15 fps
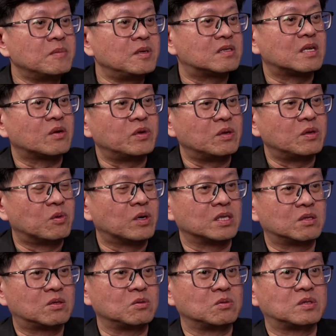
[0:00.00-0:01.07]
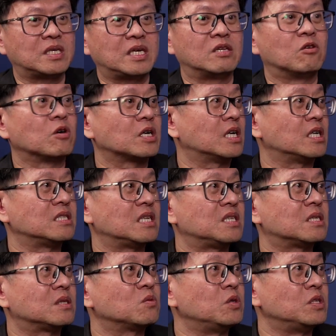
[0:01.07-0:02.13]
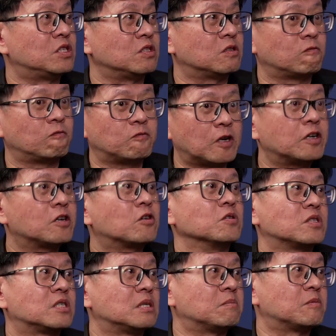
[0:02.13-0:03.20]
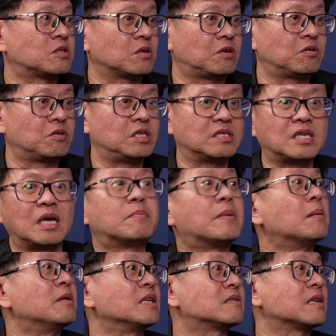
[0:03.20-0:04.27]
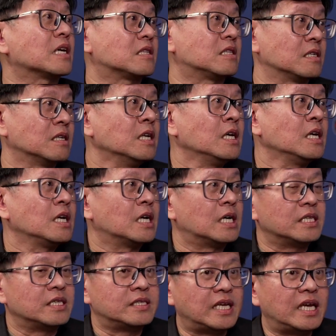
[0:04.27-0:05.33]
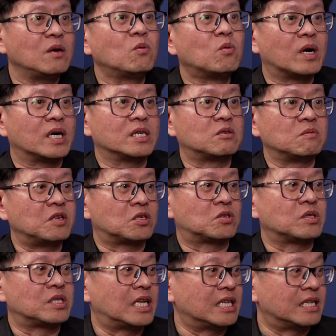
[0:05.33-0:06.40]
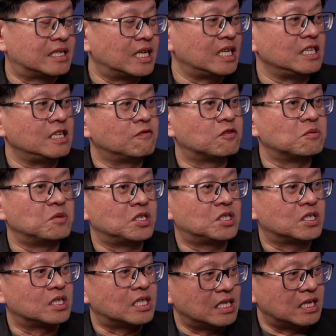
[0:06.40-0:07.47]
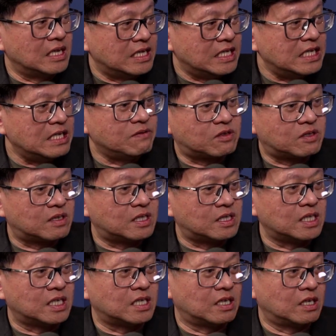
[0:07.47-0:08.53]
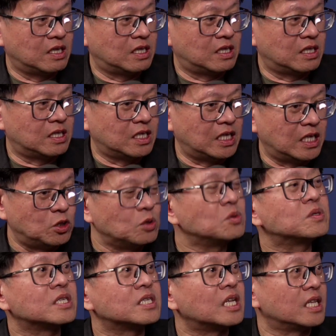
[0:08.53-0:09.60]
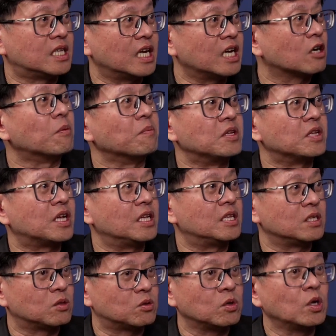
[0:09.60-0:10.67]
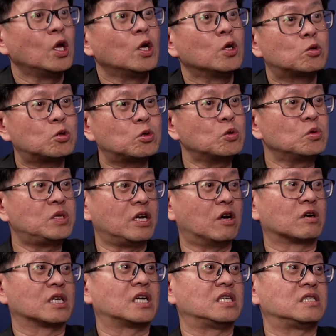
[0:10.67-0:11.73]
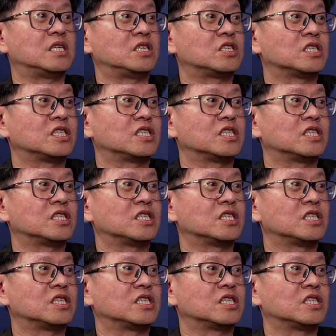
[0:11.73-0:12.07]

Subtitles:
that we want to, say, an organization which is very concerned about security, say a public sector, they want to make sure that that information that leaves the user that they are communicating to the organization